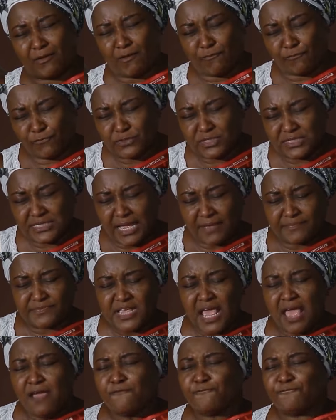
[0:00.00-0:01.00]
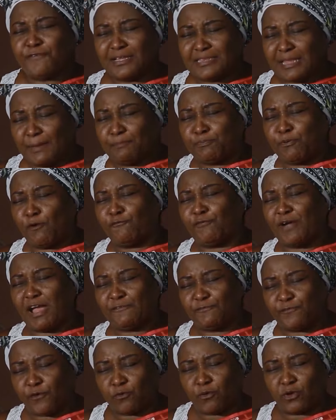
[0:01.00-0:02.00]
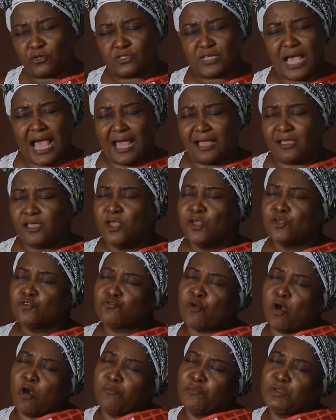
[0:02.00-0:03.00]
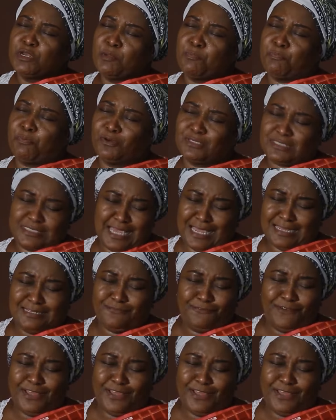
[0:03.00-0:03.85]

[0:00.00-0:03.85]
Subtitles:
our footsteps. Father, provide for us. Ah, you are omnipotent,